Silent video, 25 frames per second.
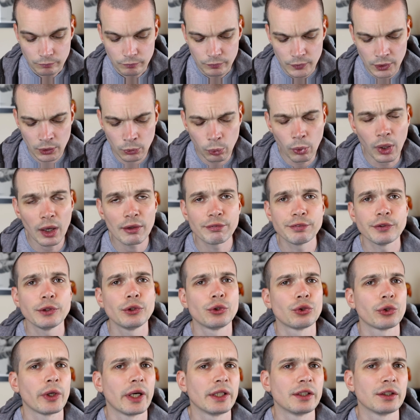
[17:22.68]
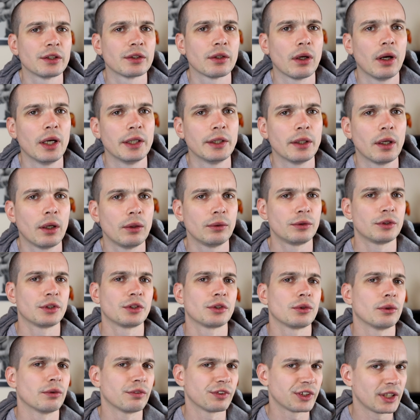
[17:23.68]
quite a few traders that I know to
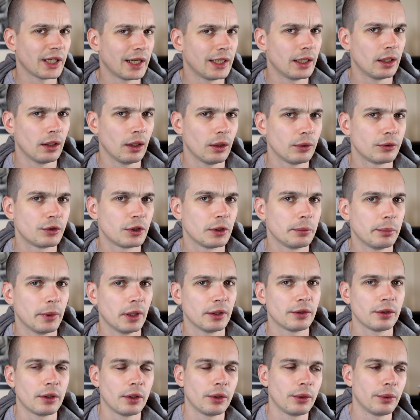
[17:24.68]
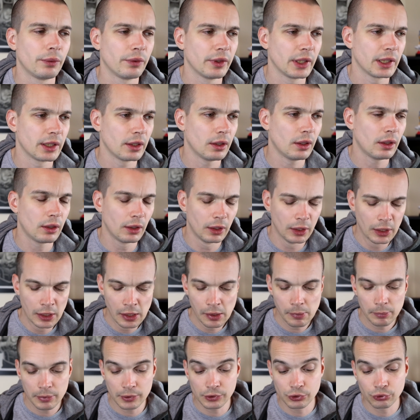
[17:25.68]
sort of say hello to, but I don't know who they are.
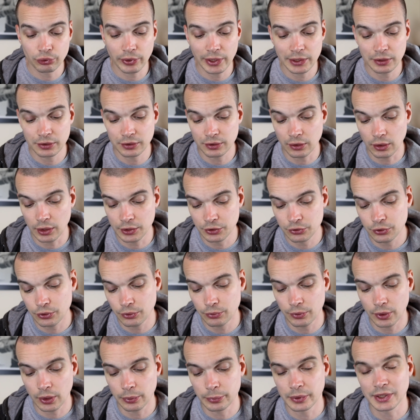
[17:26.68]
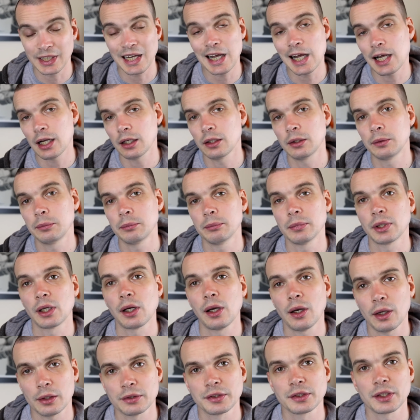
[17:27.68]
But traders that I do know is Alan
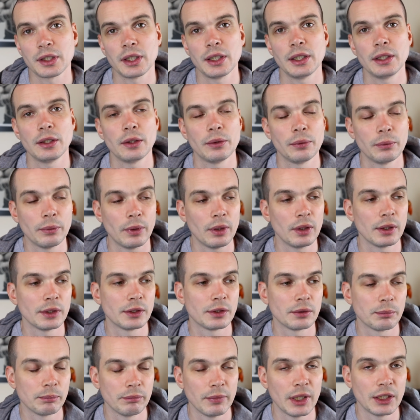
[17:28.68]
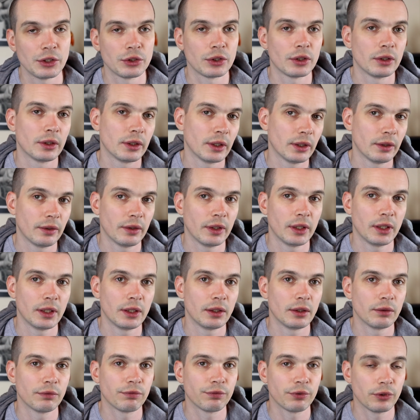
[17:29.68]
McCluskey, who I mentioned in
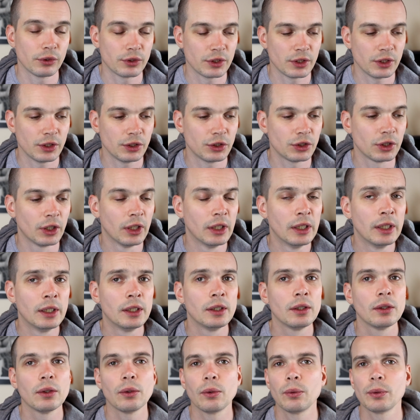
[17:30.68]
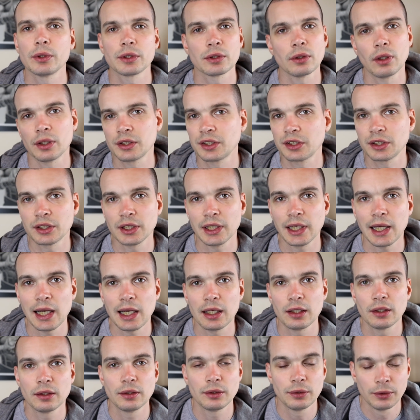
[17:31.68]
the footage. Always nice to see
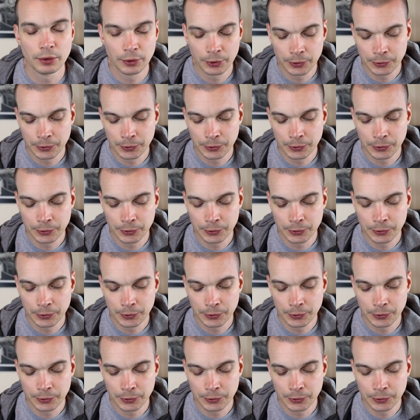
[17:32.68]
Alan.